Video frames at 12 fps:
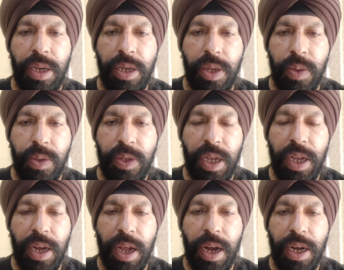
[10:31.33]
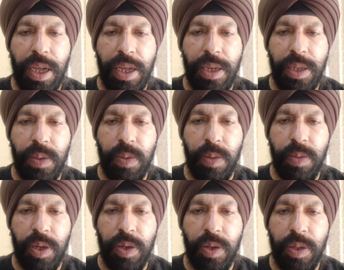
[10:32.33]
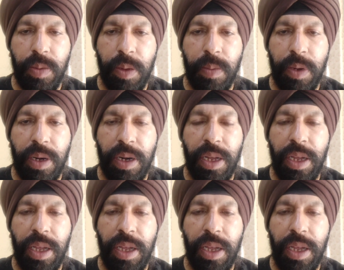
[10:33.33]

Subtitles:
news and articles from the newspaper